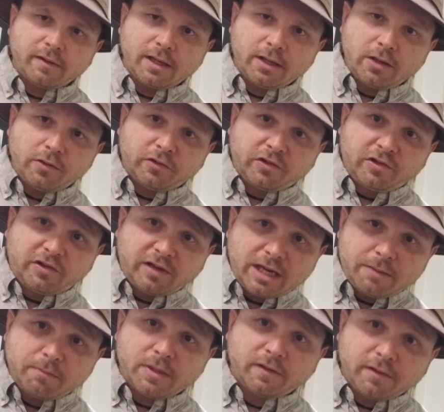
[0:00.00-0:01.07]
used
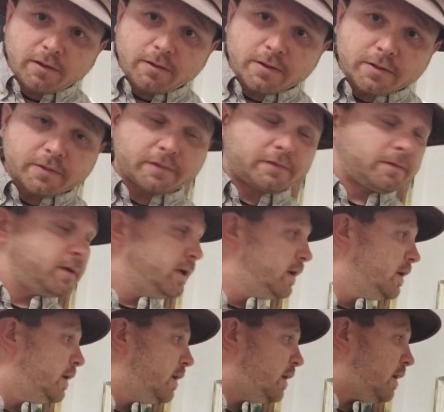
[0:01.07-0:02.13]
cheap materials.
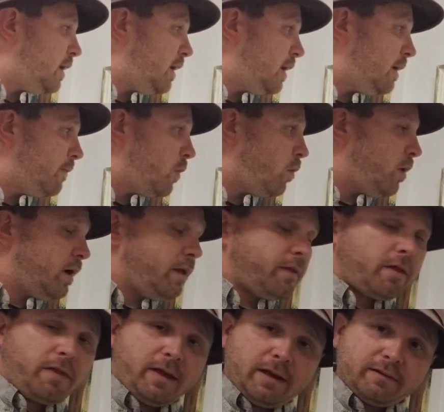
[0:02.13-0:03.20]
One of the
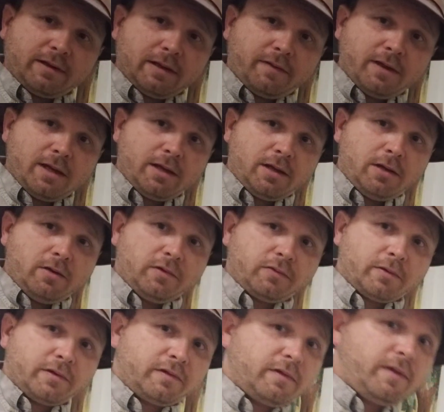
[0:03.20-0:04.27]
things that they
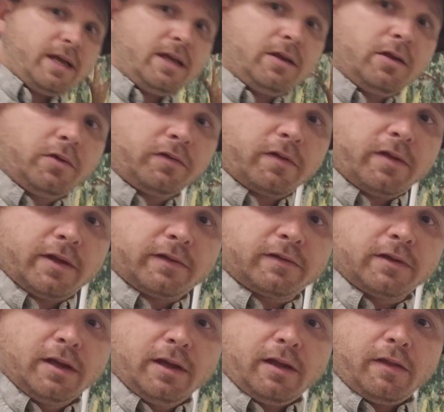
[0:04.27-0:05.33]
used
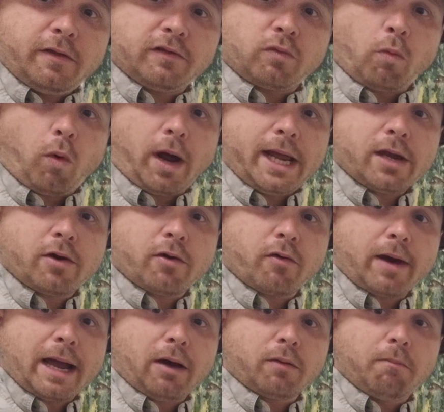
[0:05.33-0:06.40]
this white
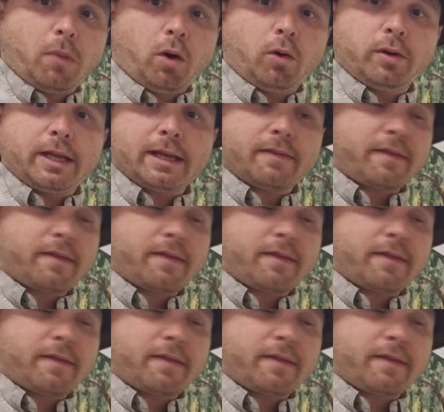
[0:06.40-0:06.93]
crown molding